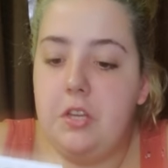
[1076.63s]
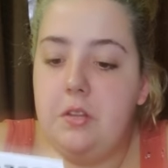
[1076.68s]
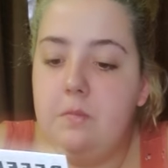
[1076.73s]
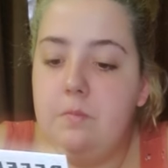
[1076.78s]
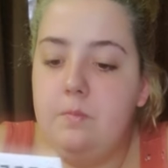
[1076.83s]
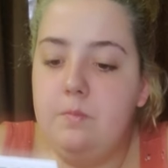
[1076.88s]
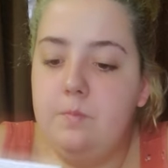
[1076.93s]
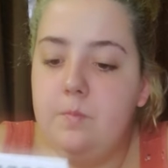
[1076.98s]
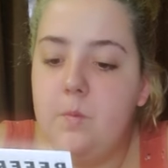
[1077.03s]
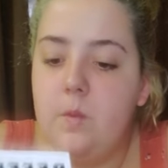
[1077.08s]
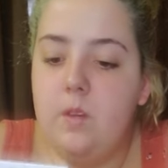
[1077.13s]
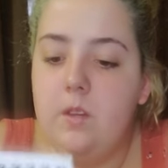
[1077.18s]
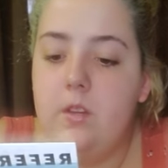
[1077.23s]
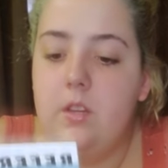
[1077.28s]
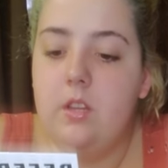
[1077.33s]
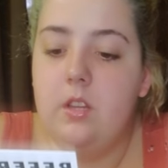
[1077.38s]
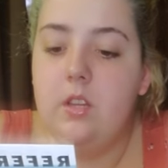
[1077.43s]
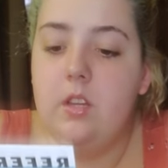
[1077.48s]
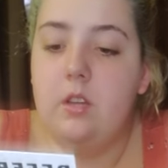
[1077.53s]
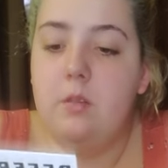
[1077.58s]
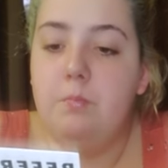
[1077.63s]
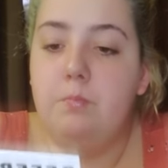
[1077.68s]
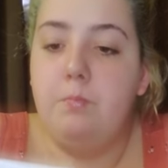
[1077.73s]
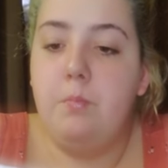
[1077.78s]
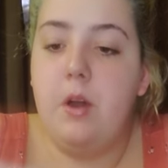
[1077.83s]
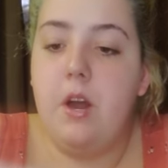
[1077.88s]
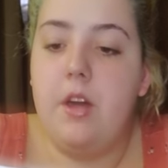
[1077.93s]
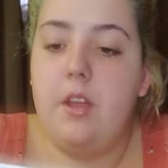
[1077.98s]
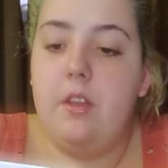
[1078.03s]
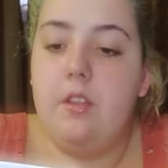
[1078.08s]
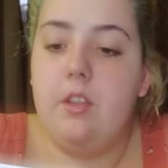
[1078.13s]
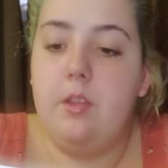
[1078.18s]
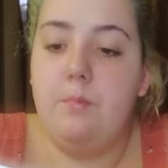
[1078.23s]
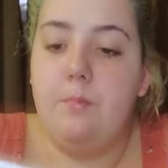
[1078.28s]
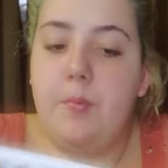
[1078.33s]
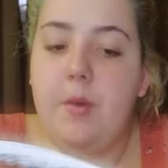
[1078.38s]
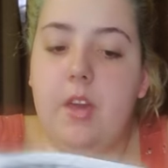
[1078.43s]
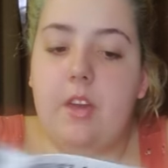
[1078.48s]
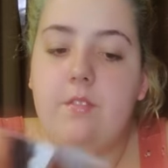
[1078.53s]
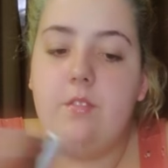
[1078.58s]
Why couldn't you find it? But the
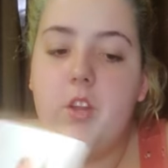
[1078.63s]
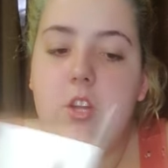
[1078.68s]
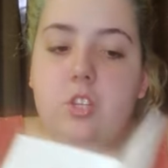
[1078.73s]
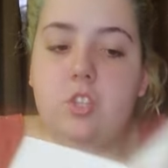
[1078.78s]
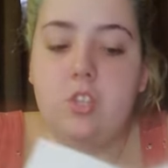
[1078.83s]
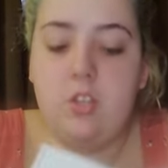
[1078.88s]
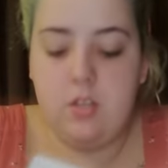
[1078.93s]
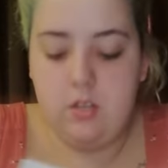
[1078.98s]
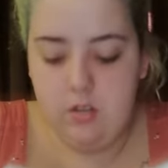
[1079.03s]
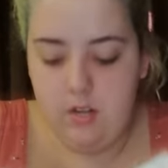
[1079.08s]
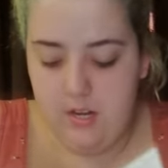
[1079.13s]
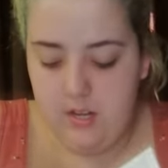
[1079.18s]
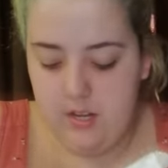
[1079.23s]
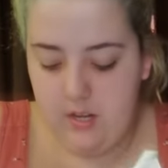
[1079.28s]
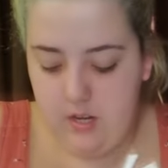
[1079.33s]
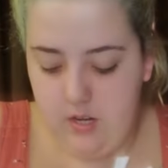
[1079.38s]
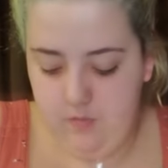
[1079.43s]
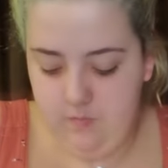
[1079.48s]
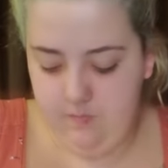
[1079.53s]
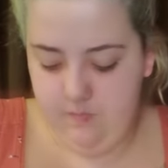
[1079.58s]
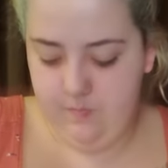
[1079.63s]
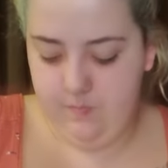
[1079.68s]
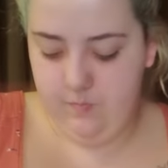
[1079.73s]
big version right here